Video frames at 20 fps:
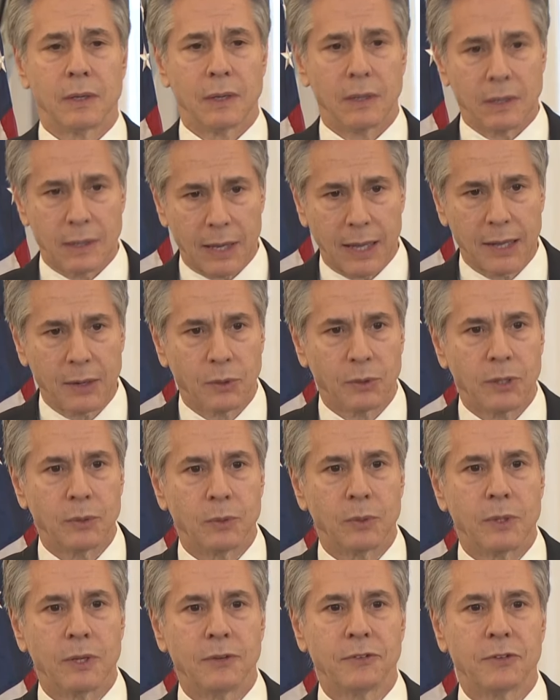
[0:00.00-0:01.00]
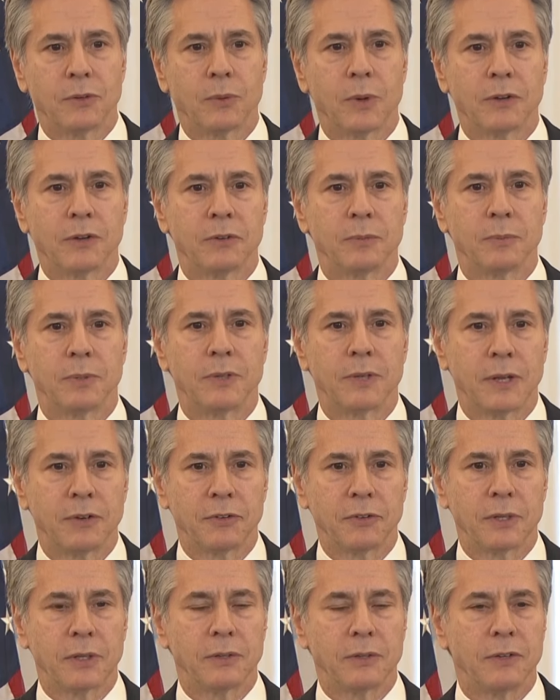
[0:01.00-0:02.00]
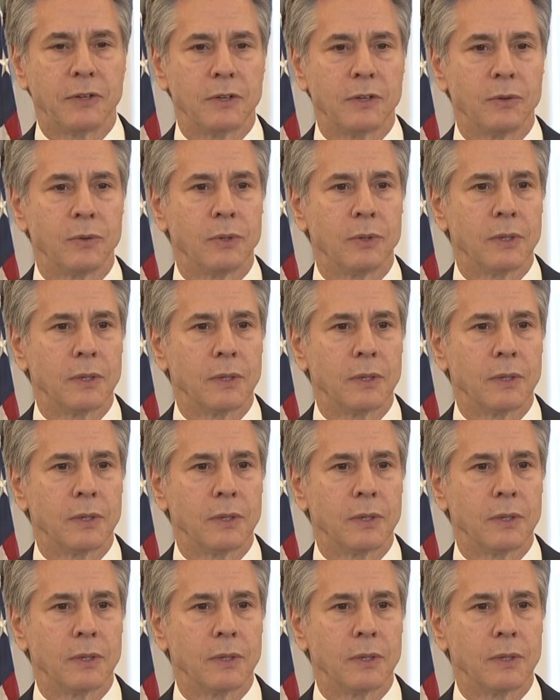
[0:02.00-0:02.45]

not only would his aggression potentially continue,